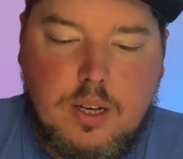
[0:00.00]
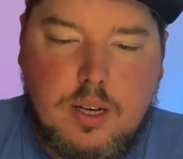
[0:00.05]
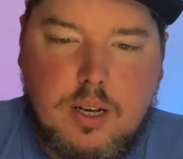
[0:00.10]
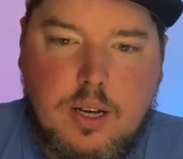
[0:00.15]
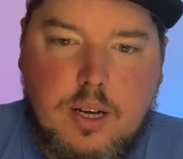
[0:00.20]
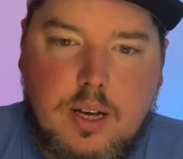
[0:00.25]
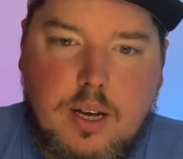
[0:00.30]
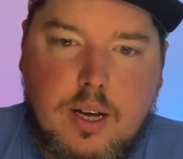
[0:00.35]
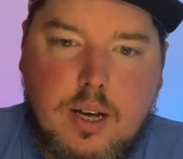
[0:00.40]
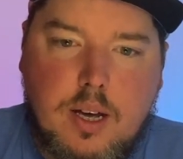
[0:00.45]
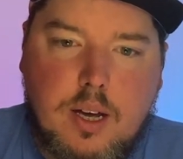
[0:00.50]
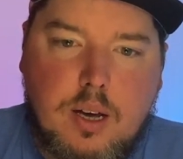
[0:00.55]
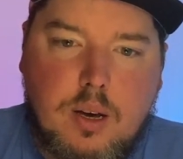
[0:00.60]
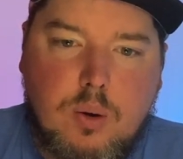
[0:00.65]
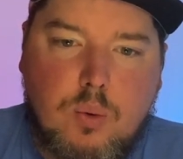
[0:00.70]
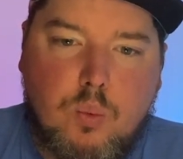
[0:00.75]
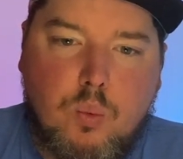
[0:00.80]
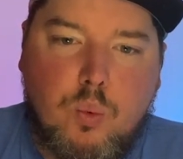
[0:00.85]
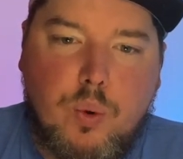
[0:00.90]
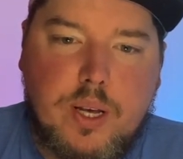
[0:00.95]

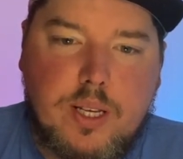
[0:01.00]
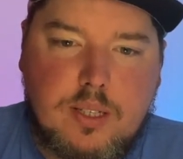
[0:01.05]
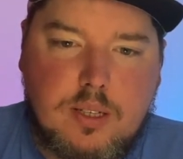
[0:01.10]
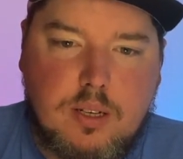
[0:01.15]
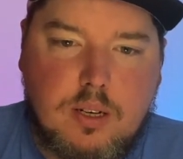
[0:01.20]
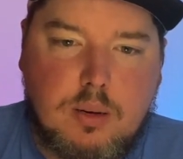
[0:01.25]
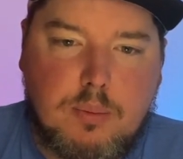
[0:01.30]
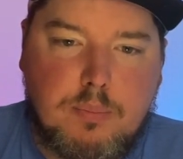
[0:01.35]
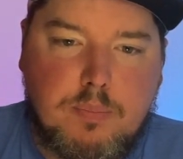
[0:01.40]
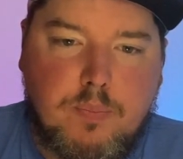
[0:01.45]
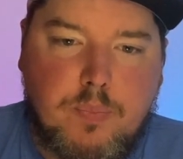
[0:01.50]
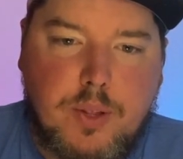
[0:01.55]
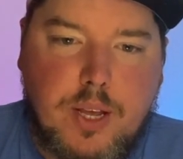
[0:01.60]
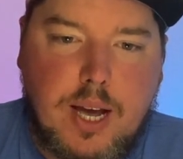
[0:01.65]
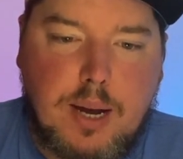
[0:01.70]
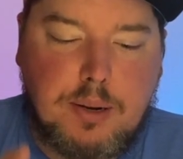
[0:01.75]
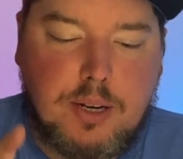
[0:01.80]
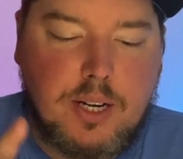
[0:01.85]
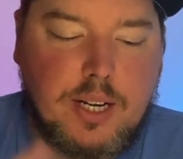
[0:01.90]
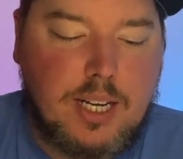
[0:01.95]
Wisdom.
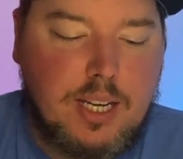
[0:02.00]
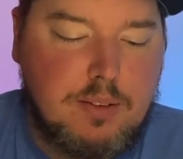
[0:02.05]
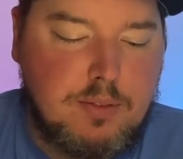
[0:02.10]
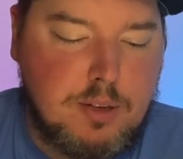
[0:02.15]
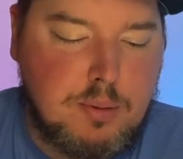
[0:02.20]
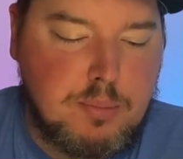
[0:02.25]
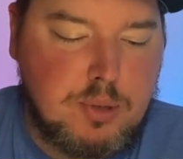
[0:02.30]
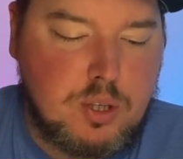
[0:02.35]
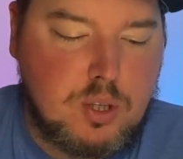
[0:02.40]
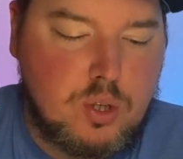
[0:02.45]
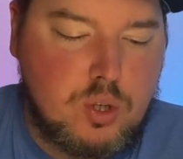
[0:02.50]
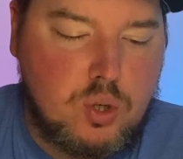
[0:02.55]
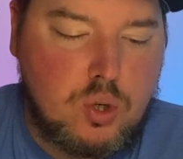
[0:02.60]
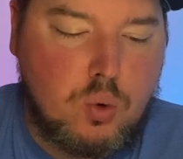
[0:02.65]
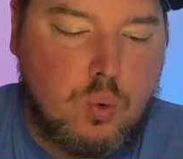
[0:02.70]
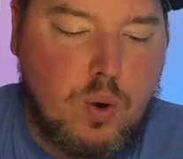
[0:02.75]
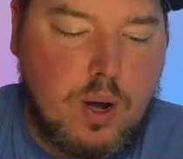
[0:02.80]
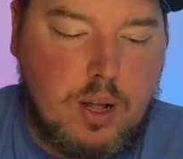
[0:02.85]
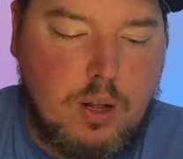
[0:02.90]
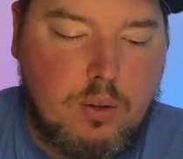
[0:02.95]
I'm going to give him a
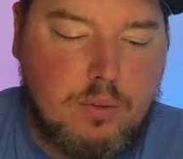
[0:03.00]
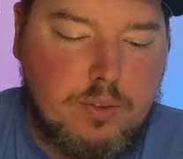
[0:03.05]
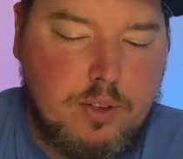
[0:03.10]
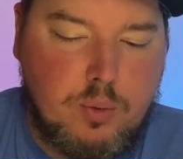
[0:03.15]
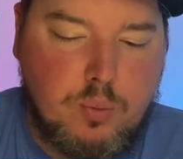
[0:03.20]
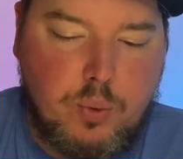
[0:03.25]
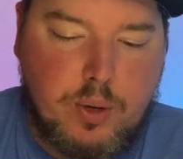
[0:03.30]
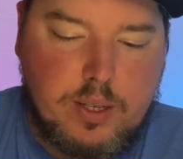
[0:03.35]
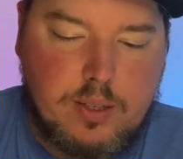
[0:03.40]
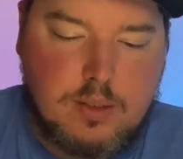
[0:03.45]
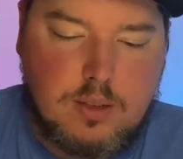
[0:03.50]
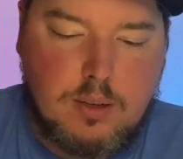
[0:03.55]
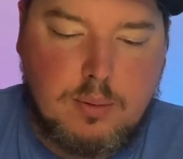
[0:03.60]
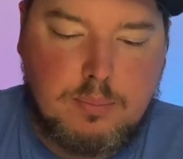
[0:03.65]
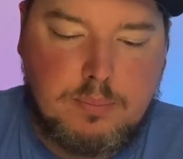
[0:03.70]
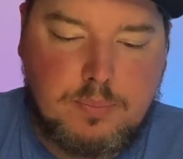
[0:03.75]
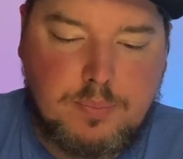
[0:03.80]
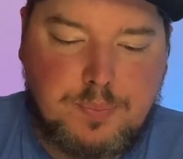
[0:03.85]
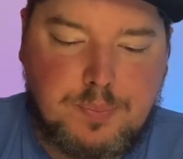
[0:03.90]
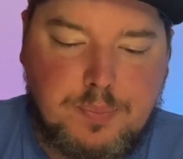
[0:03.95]
12 in
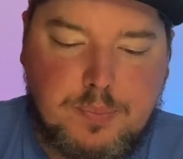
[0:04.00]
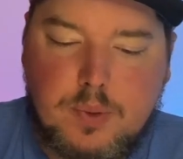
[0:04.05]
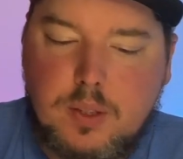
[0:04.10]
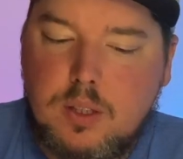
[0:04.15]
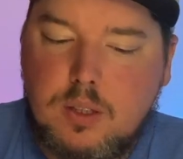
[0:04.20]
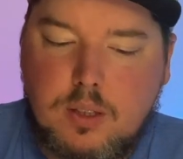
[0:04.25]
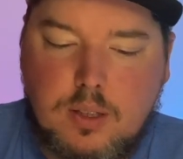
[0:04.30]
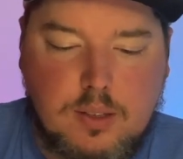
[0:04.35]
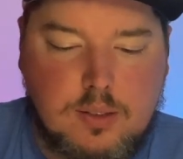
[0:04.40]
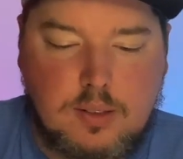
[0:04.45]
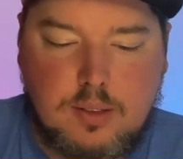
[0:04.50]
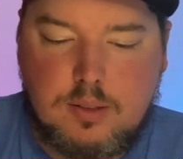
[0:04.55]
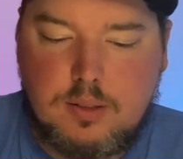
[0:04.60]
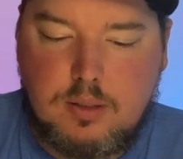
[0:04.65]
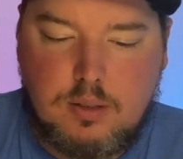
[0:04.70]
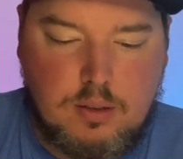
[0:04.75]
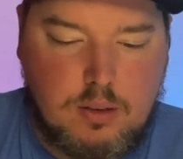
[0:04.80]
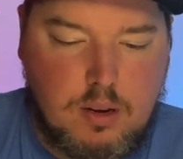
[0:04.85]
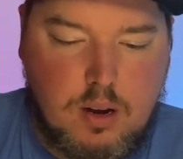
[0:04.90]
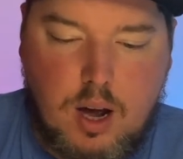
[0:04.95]
wisdom because he's
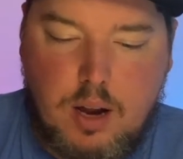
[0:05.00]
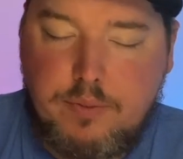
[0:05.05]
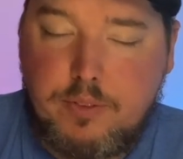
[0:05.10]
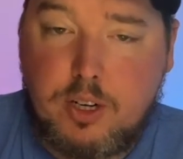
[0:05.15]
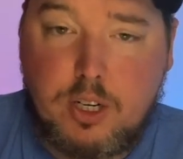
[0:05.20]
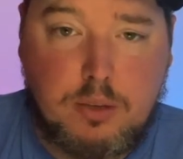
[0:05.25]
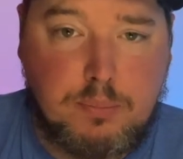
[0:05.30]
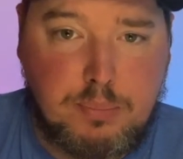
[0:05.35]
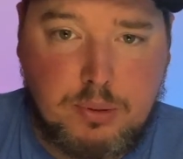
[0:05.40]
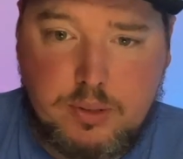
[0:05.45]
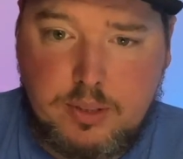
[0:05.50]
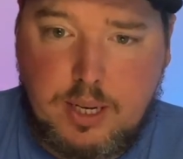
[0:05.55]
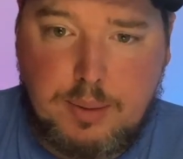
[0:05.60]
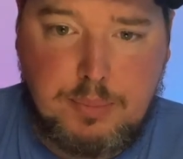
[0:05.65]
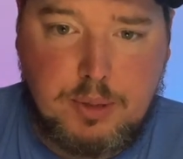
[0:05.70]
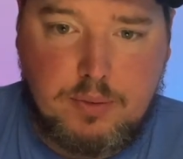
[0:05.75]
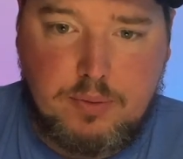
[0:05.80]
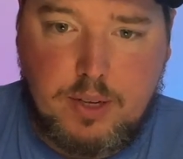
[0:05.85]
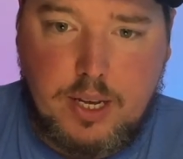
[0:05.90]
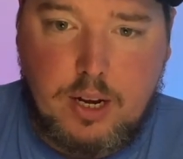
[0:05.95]
not very
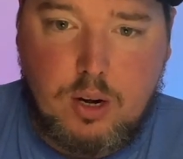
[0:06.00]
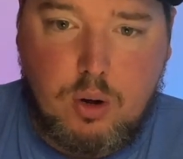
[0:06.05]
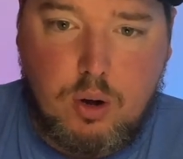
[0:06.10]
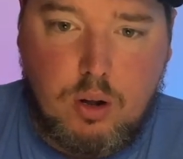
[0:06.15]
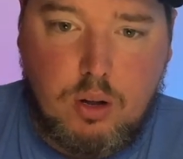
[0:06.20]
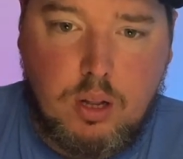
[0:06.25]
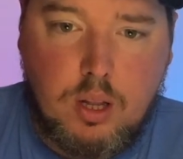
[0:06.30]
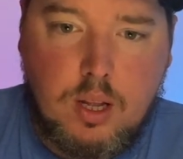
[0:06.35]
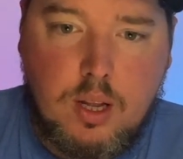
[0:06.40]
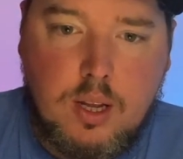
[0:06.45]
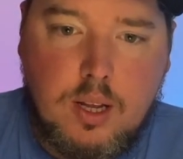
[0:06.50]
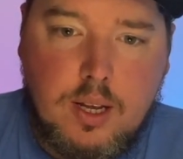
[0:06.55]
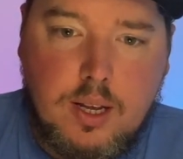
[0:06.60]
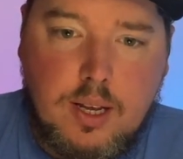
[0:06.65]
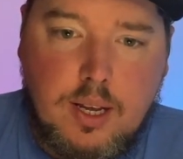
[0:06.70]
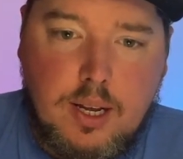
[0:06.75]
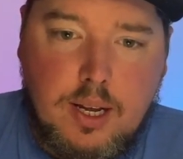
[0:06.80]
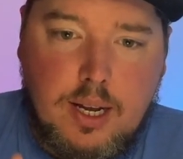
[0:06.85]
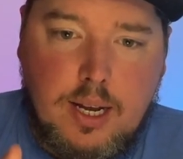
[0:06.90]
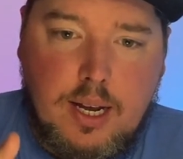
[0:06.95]
perceptive at all.
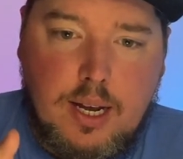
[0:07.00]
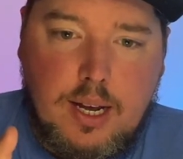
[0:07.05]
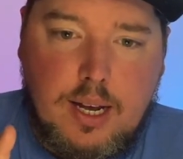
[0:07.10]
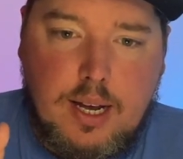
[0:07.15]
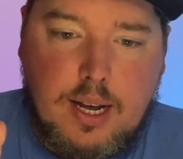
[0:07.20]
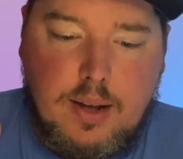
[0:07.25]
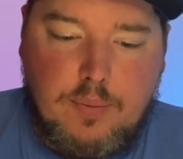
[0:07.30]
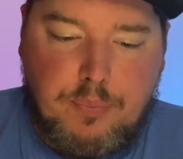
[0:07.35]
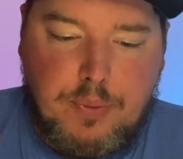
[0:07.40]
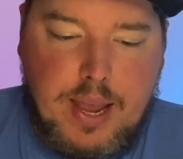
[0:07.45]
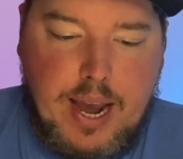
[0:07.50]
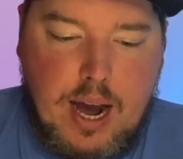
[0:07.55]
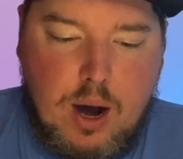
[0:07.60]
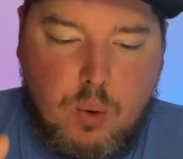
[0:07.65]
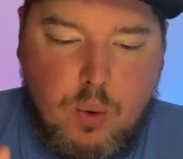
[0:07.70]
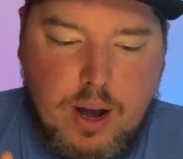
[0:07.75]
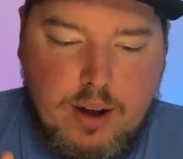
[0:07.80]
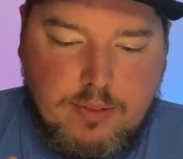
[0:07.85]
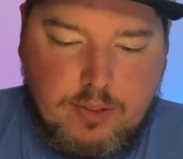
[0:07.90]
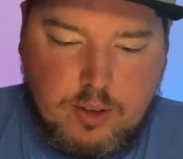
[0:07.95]

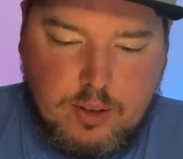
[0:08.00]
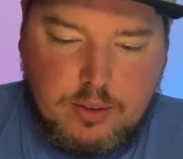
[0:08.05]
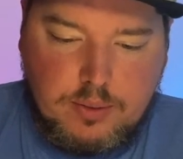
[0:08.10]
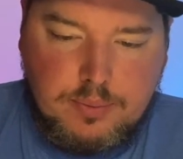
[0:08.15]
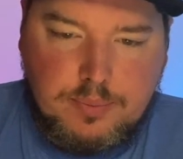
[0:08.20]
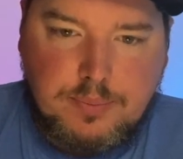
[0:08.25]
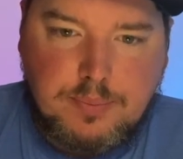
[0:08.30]
However,